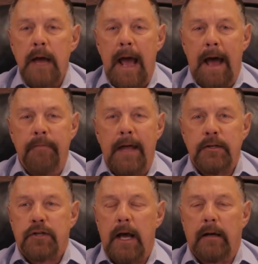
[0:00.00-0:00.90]
and they
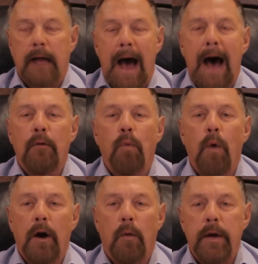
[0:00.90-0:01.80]
said, God,
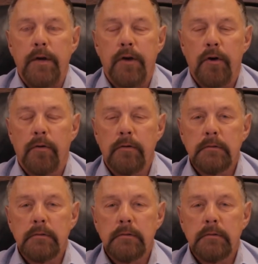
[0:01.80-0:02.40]
what do we do?